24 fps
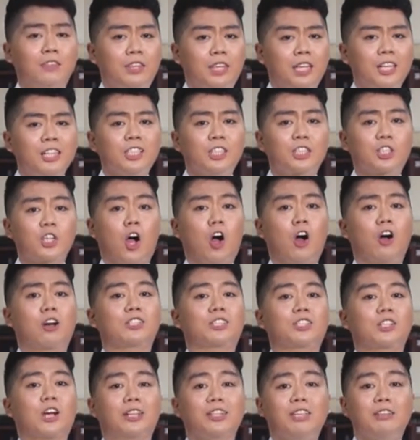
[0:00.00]
These
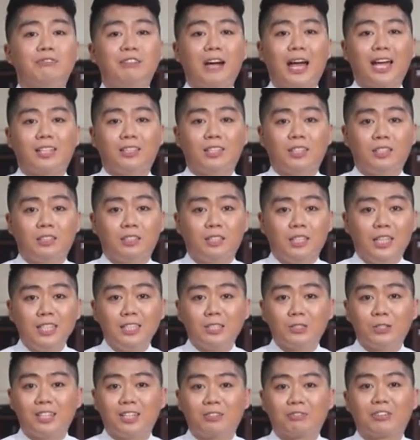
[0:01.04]
songs are divided
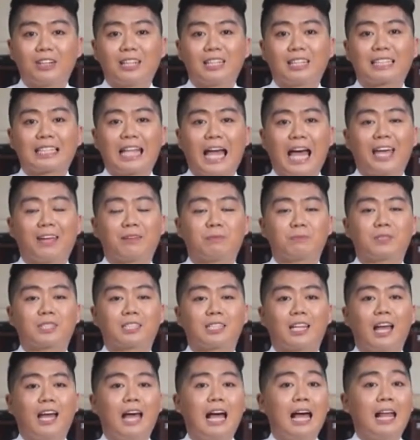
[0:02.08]
into different types,
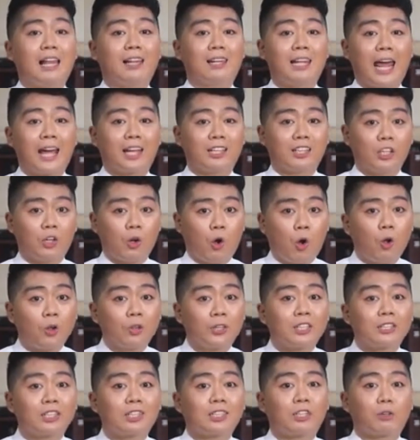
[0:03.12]
like the
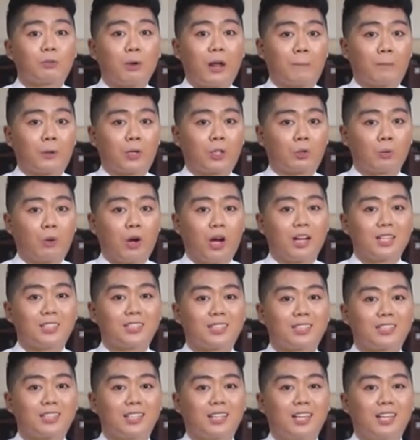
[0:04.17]
oldest repertoires,